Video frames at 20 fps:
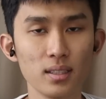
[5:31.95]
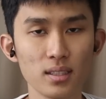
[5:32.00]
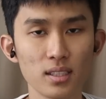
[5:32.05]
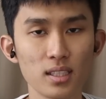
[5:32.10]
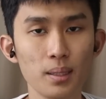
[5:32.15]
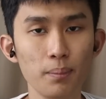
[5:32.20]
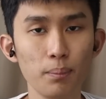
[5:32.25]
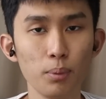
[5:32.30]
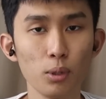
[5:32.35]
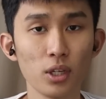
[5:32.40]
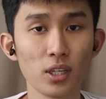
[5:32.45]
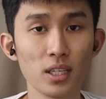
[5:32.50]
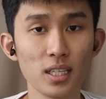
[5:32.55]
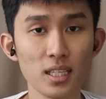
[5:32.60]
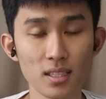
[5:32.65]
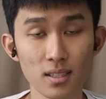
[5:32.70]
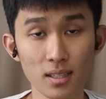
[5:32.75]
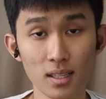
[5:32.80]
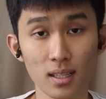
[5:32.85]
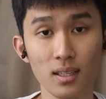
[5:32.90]
Simple and
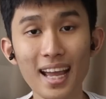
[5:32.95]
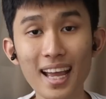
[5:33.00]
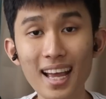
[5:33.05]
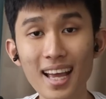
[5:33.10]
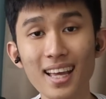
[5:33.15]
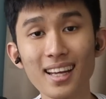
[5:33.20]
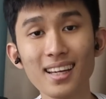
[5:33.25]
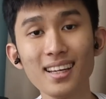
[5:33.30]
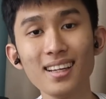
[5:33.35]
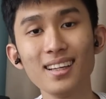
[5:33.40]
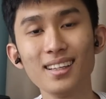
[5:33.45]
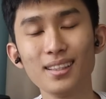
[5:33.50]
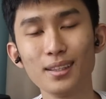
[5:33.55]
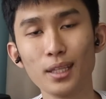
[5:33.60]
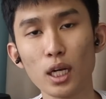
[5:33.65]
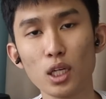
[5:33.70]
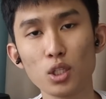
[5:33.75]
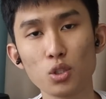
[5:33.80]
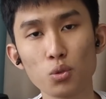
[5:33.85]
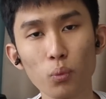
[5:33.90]
easy. And
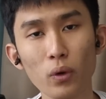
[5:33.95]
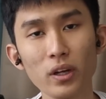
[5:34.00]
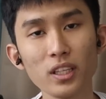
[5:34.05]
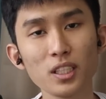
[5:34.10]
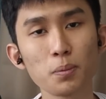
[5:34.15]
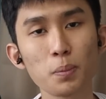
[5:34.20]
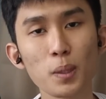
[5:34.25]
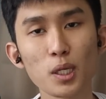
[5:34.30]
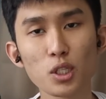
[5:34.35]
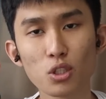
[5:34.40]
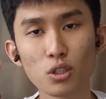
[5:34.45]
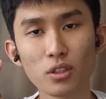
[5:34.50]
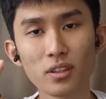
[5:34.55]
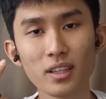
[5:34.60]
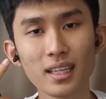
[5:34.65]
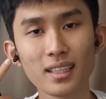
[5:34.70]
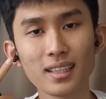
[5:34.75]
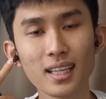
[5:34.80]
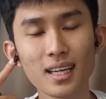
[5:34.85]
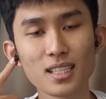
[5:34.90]
there's one special
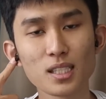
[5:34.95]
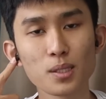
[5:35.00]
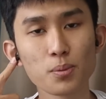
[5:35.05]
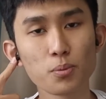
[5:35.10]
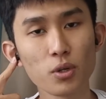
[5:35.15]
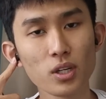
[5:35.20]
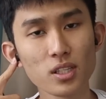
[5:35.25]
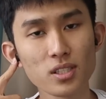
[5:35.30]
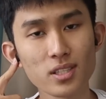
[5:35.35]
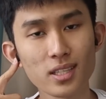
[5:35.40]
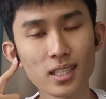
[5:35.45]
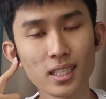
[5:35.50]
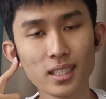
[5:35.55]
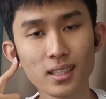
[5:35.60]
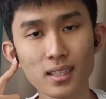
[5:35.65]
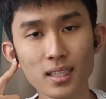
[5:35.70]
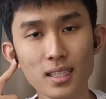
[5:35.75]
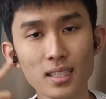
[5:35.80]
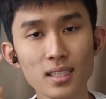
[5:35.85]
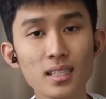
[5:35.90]
thing that is present
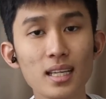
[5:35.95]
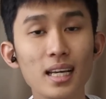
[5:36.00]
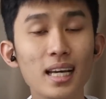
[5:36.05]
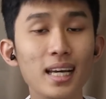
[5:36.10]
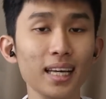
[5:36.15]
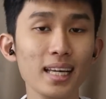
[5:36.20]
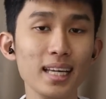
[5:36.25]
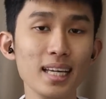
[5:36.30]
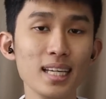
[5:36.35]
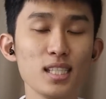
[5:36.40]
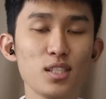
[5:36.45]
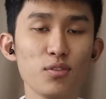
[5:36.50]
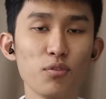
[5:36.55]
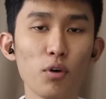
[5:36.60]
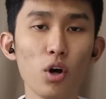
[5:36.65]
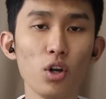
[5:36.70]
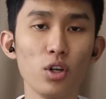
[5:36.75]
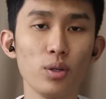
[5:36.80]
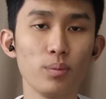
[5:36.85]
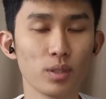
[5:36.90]
in this is
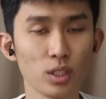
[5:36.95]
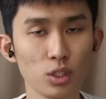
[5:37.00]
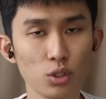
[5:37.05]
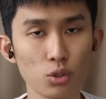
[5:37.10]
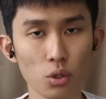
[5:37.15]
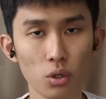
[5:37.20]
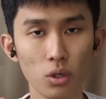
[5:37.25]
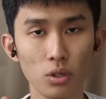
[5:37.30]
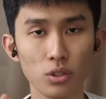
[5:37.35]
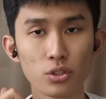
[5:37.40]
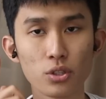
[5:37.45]
volume control.